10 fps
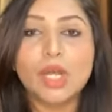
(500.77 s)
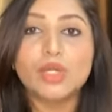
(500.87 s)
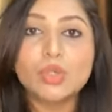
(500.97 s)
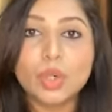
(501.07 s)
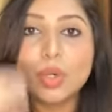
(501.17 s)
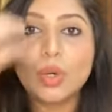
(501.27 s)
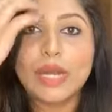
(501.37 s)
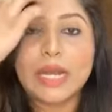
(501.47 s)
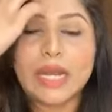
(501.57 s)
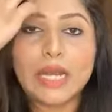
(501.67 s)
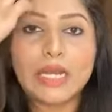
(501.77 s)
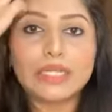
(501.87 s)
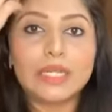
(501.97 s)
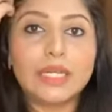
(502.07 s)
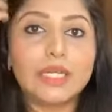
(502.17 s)
So
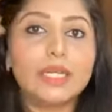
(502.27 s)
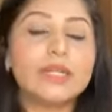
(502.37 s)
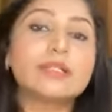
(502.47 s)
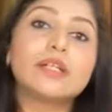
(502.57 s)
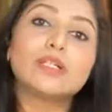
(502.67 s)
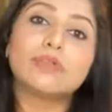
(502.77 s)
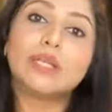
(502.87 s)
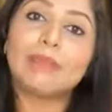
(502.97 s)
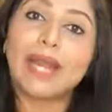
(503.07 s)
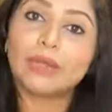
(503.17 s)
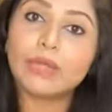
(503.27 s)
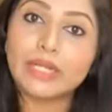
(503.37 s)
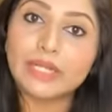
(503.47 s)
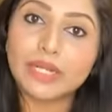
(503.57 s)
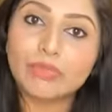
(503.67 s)
the results of the
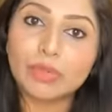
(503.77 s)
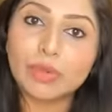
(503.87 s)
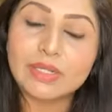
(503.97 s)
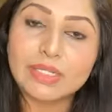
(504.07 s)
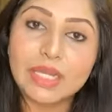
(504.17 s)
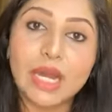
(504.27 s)
microneedling radio frequency